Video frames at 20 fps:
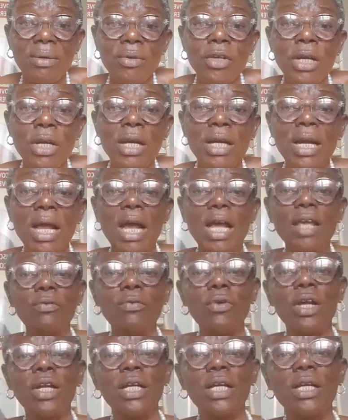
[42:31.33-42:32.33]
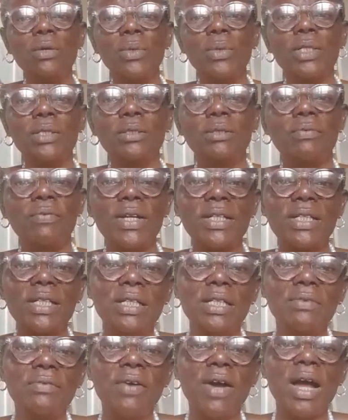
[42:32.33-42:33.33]
Now, if you are dealing with fatty
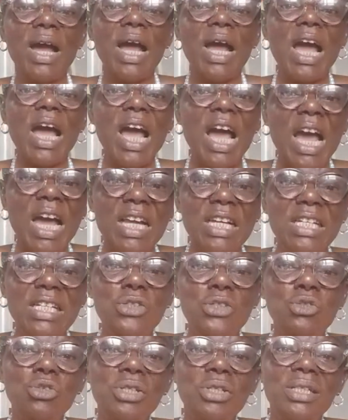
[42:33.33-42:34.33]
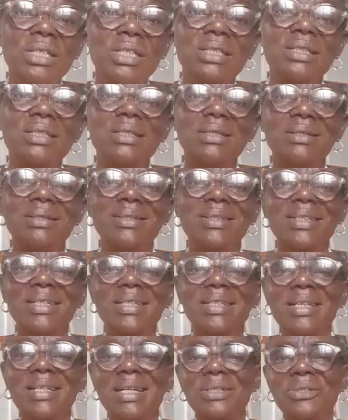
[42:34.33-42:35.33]
liver and insulin
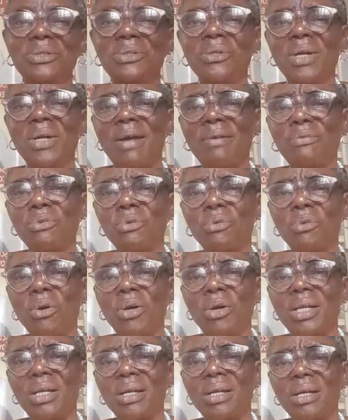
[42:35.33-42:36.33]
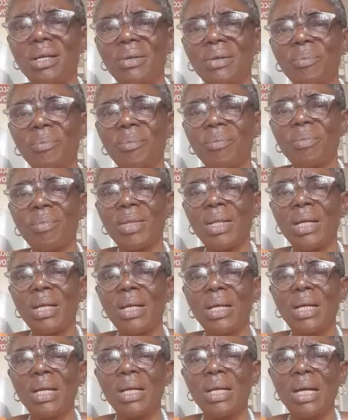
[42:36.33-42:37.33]
resistance, you don't have to worry.
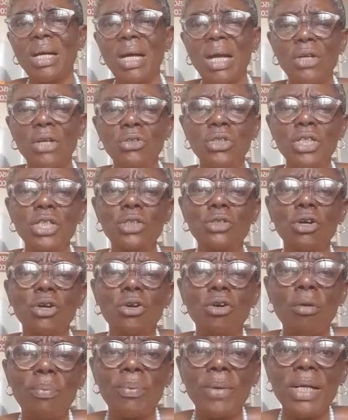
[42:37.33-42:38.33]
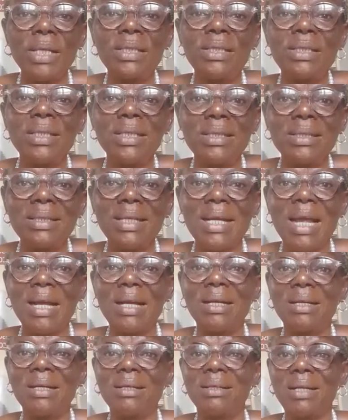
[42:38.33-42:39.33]
You need to incorporate things
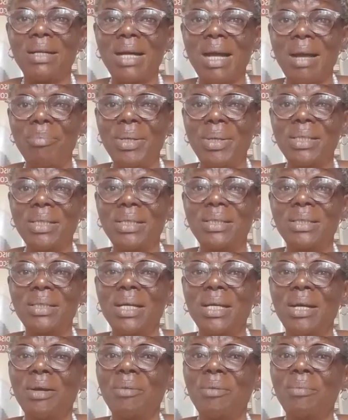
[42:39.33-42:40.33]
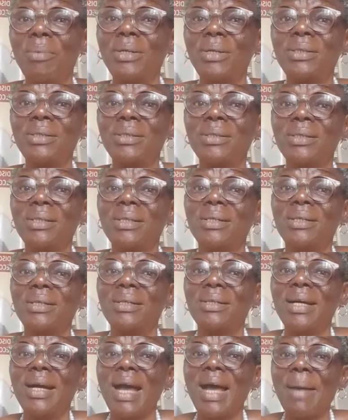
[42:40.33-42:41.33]
like cabbage, but
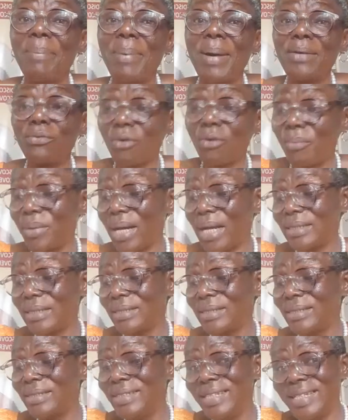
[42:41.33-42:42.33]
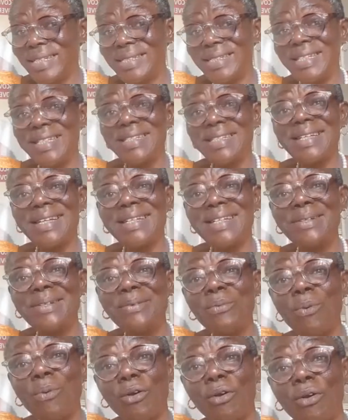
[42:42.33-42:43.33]
apart from that, this is
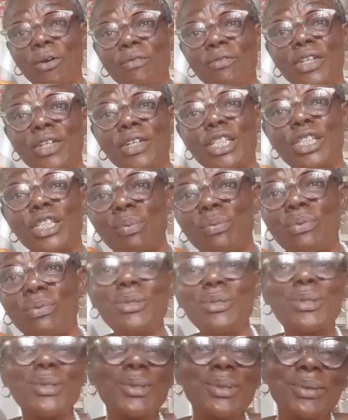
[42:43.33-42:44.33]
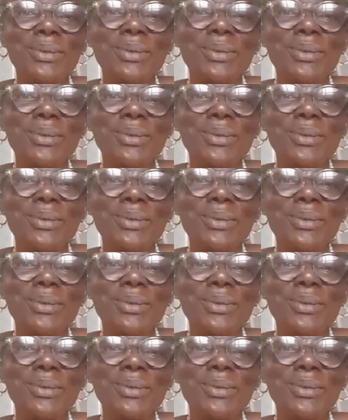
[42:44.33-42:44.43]
one of the top fruits.